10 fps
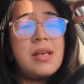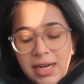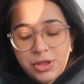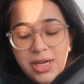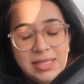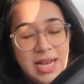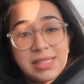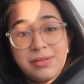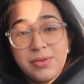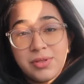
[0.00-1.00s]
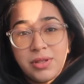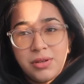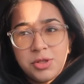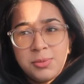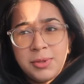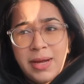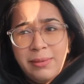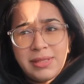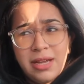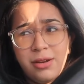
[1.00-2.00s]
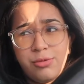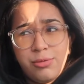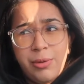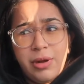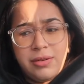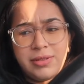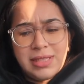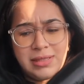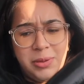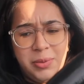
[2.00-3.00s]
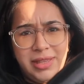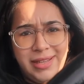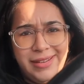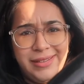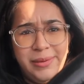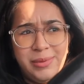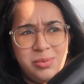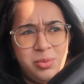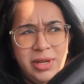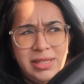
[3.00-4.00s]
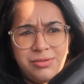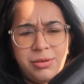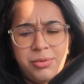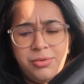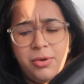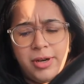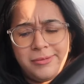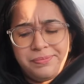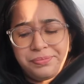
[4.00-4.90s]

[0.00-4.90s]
I tried to ask if it was negotiable. I was kind of thrown off because I was like, what the hell? It was way different before.